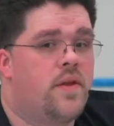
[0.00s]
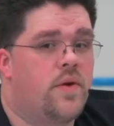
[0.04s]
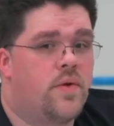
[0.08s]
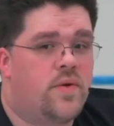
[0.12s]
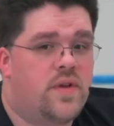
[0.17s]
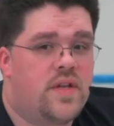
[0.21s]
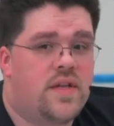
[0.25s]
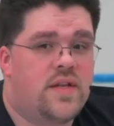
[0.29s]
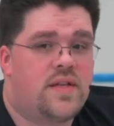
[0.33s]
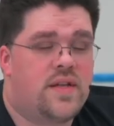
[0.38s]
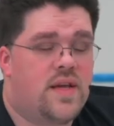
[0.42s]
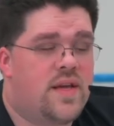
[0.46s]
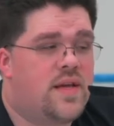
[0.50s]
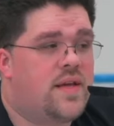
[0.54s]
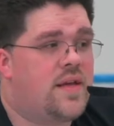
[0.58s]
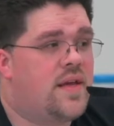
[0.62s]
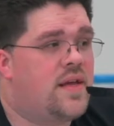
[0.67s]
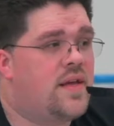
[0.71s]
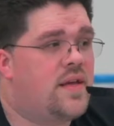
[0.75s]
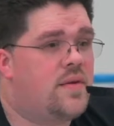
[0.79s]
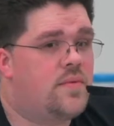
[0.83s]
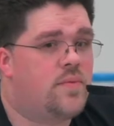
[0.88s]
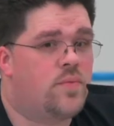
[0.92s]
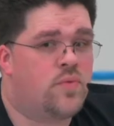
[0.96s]
you don't need to take
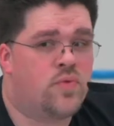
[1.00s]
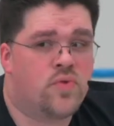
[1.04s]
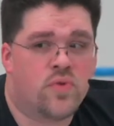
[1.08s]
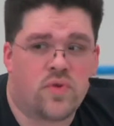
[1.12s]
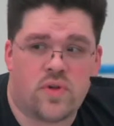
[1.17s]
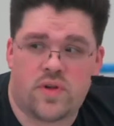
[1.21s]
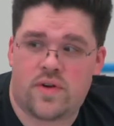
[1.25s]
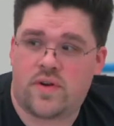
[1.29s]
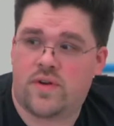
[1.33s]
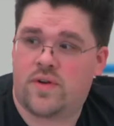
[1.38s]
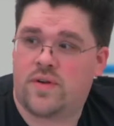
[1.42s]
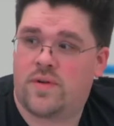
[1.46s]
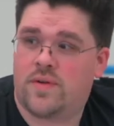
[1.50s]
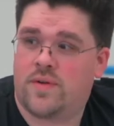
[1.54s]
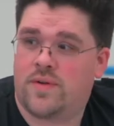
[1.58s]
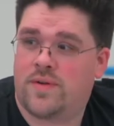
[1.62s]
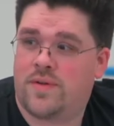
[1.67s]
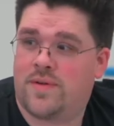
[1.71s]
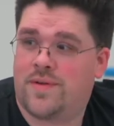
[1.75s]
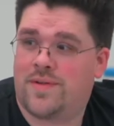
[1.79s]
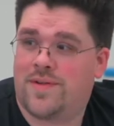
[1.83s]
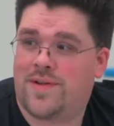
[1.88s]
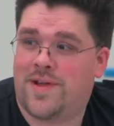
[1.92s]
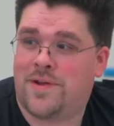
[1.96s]
a ruler
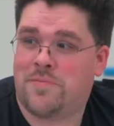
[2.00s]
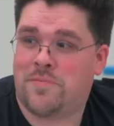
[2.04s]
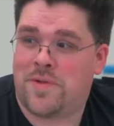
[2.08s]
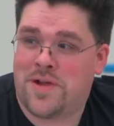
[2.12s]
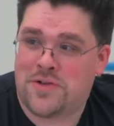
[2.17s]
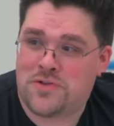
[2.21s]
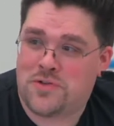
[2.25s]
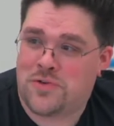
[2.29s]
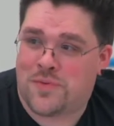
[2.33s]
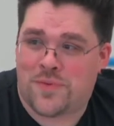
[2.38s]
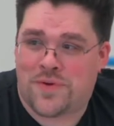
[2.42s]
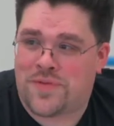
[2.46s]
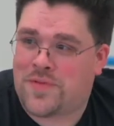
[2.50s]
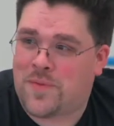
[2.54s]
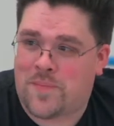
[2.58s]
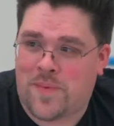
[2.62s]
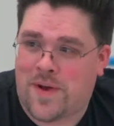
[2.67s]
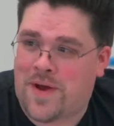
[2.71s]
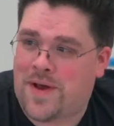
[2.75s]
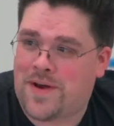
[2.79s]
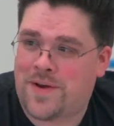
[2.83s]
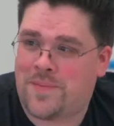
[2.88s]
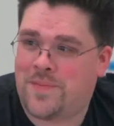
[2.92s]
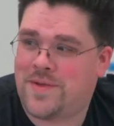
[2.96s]
and measure what the
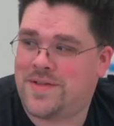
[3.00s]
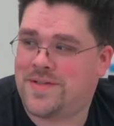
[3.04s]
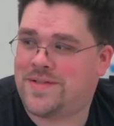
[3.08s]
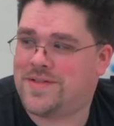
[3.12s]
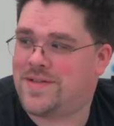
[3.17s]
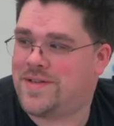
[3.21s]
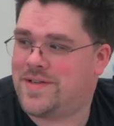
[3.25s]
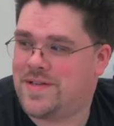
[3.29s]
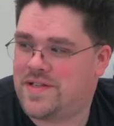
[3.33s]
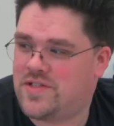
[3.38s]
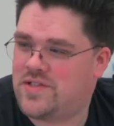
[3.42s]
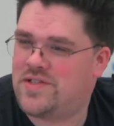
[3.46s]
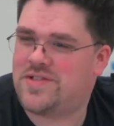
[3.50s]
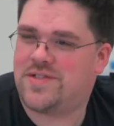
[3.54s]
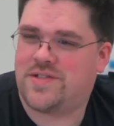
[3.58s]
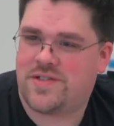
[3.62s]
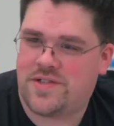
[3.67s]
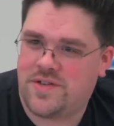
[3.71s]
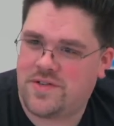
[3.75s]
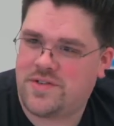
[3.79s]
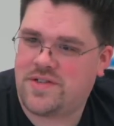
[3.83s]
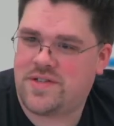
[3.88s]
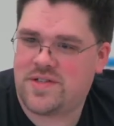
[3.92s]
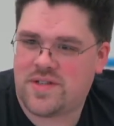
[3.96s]
bottom is, and it's just,
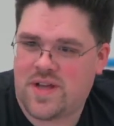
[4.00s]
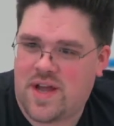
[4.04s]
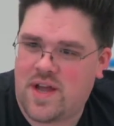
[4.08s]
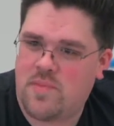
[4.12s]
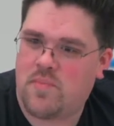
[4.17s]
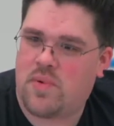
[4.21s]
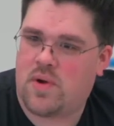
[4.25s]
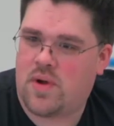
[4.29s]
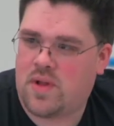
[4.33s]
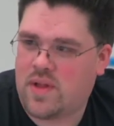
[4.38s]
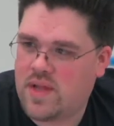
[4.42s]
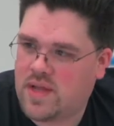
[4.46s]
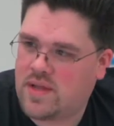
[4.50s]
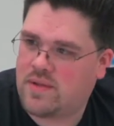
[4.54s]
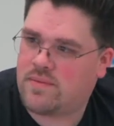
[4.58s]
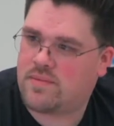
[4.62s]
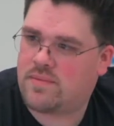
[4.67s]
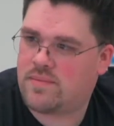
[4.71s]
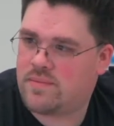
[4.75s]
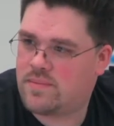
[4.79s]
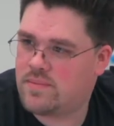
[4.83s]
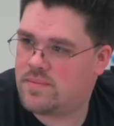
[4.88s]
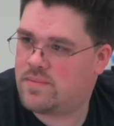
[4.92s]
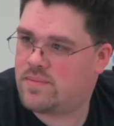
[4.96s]
you're just
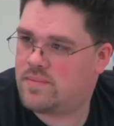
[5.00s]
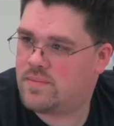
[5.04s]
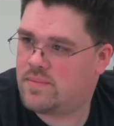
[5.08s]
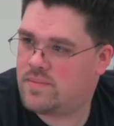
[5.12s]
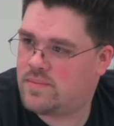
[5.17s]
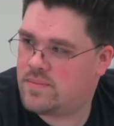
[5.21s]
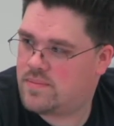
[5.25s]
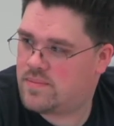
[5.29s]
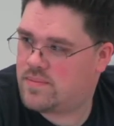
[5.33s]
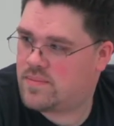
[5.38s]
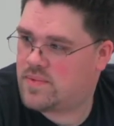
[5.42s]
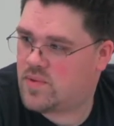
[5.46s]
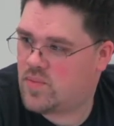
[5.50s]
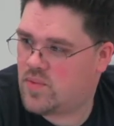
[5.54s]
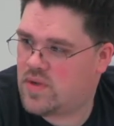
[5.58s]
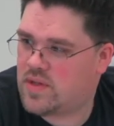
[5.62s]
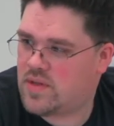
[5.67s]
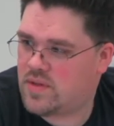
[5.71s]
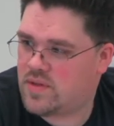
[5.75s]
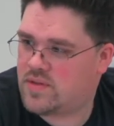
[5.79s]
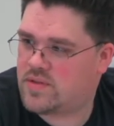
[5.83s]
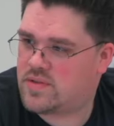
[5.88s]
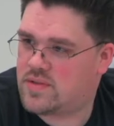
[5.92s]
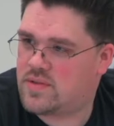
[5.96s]
eyeballing to
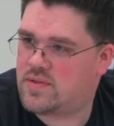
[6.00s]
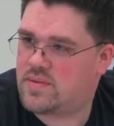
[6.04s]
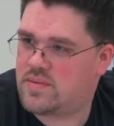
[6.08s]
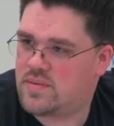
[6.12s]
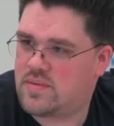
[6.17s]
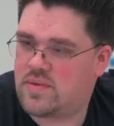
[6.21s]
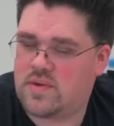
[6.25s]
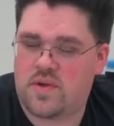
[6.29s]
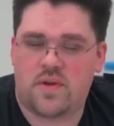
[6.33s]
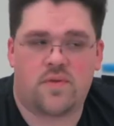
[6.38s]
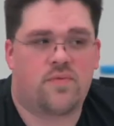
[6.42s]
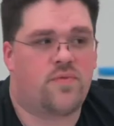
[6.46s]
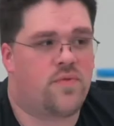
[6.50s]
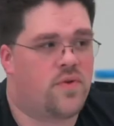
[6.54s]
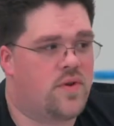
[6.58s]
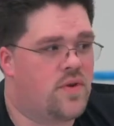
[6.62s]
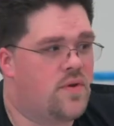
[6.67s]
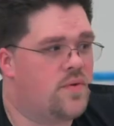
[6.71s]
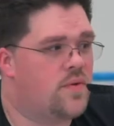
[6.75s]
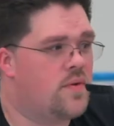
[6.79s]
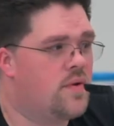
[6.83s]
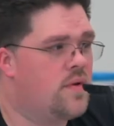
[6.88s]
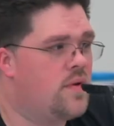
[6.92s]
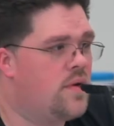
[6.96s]
what looks good for
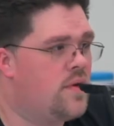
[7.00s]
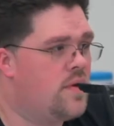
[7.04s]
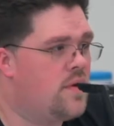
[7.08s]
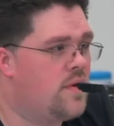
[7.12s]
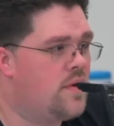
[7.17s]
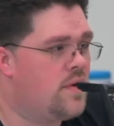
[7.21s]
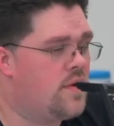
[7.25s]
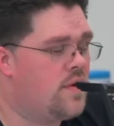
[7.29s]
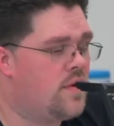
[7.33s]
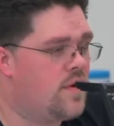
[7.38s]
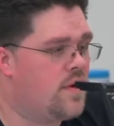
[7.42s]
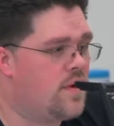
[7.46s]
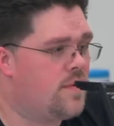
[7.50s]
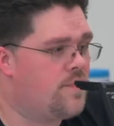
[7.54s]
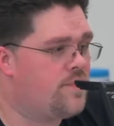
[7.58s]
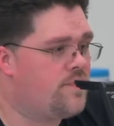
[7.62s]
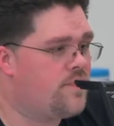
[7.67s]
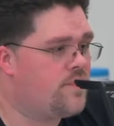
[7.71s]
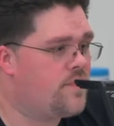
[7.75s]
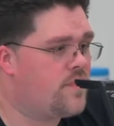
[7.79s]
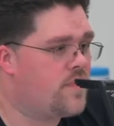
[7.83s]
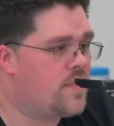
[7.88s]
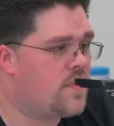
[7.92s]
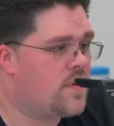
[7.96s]
you.
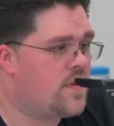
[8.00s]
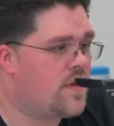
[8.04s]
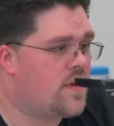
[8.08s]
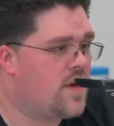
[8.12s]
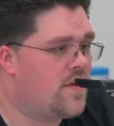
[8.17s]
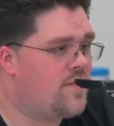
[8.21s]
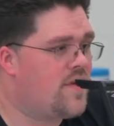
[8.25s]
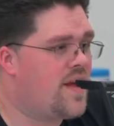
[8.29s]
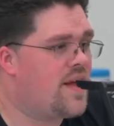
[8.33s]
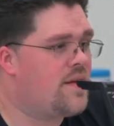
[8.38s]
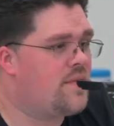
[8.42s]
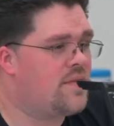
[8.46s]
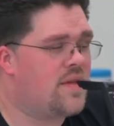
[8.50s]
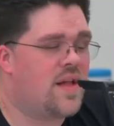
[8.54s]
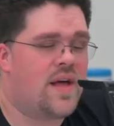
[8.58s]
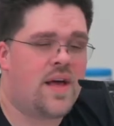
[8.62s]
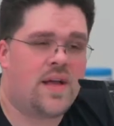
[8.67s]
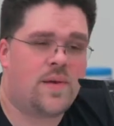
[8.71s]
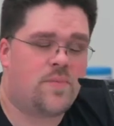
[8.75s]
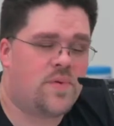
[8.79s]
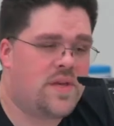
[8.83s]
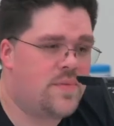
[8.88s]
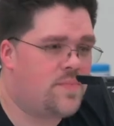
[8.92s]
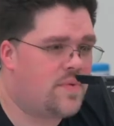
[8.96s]
Um, I've had a
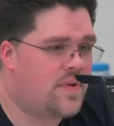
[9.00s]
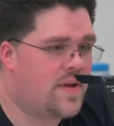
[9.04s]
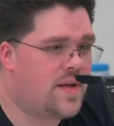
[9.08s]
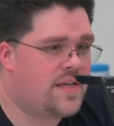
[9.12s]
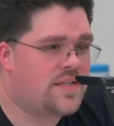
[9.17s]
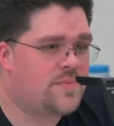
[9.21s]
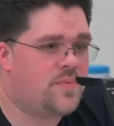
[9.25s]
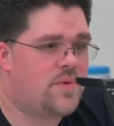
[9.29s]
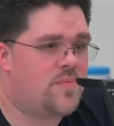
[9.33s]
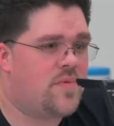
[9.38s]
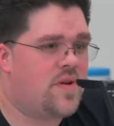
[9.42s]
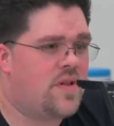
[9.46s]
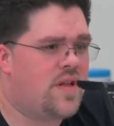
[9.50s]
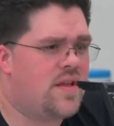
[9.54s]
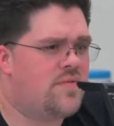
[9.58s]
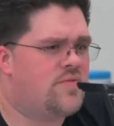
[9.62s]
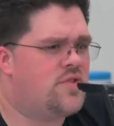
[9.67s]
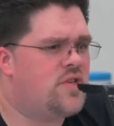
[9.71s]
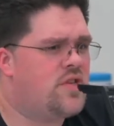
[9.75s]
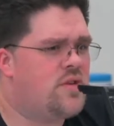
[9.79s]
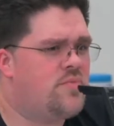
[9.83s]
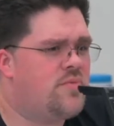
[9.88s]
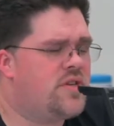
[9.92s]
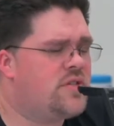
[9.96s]
lot of people ask me in my
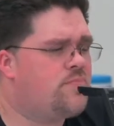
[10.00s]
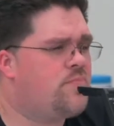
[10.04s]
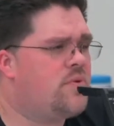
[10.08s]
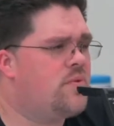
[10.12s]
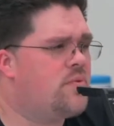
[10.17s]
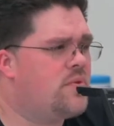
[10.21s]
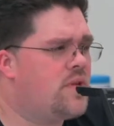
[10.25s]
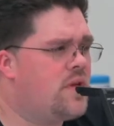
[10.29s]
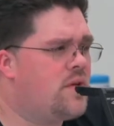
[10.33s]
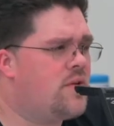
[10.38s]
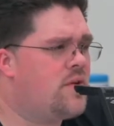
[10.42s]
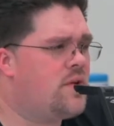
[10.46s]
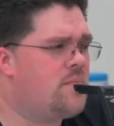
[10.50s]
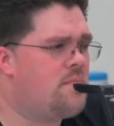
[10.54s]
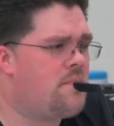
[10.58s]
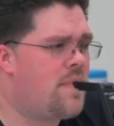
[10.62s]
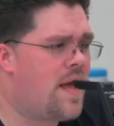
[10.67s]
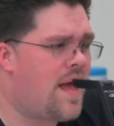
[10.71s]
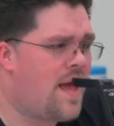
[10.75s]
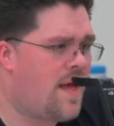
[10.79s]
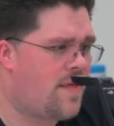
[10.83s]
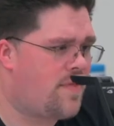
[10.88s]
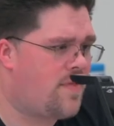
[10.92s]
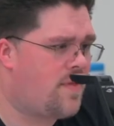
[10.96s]
life, gee, you must be really good at
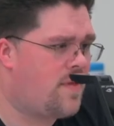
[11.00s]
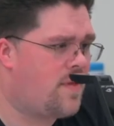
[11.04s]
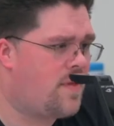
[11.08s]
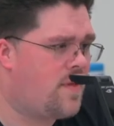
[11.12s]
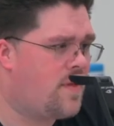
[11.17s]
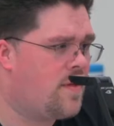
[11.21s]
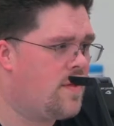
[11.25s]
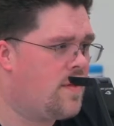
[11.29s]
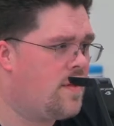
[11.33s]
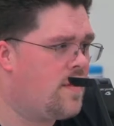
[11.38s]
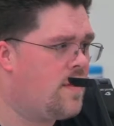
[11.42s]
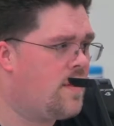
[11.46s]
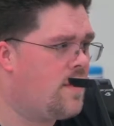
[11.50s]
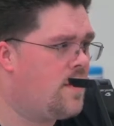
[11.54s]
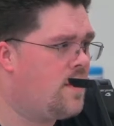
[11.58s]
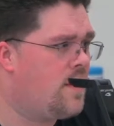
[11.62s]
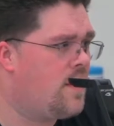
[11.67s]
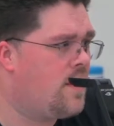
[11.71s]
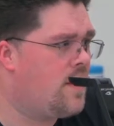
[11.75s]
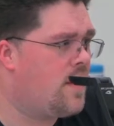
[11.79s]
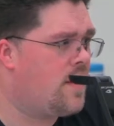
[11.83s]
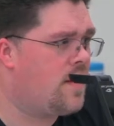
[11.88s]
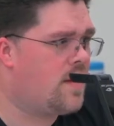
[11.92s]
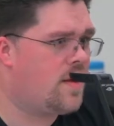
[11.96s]
math.
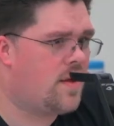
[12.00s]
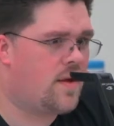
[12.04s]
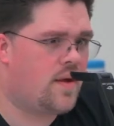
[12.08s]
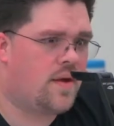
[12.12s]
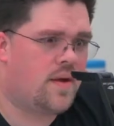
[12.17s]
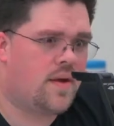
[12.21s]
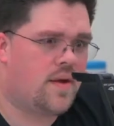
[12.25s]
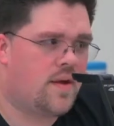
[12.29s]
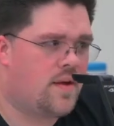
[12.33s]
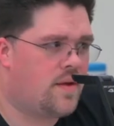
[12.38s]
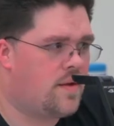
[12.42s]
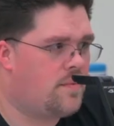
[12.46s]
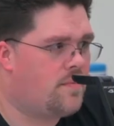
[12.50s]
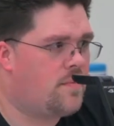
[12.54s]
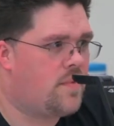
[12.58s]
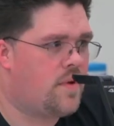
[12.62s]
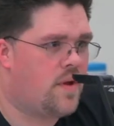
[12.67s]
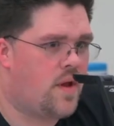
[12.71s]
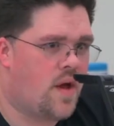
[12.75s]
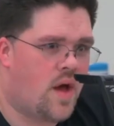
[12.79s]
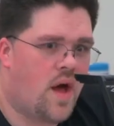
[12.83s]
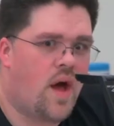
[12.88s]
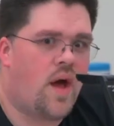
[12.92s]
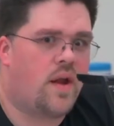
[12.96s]
And I
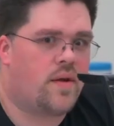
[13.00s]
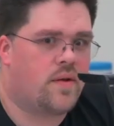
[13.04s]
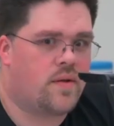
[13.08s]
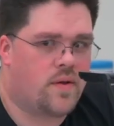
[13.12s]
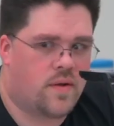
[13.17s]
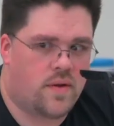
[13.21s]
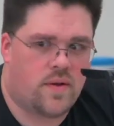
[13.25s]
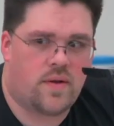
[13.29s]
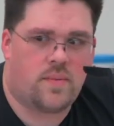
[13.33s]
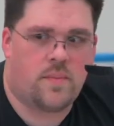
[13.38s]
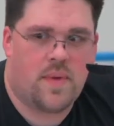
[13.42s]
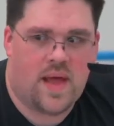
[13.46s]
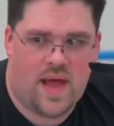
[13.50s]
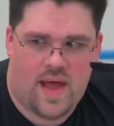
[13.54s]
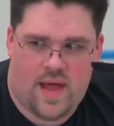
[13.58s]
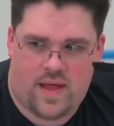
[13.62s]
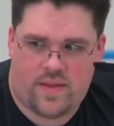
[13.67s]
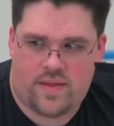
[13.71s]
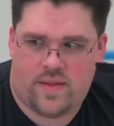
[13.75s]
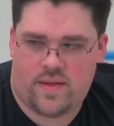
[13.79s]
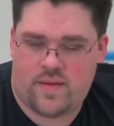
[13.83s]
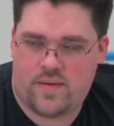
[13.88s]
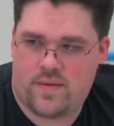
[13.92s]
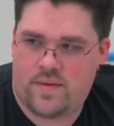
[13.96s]
am not good at
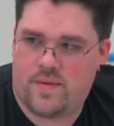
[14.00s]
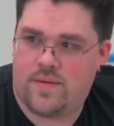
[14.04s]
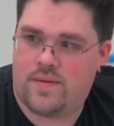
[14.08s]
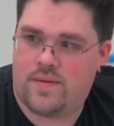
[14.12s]
math.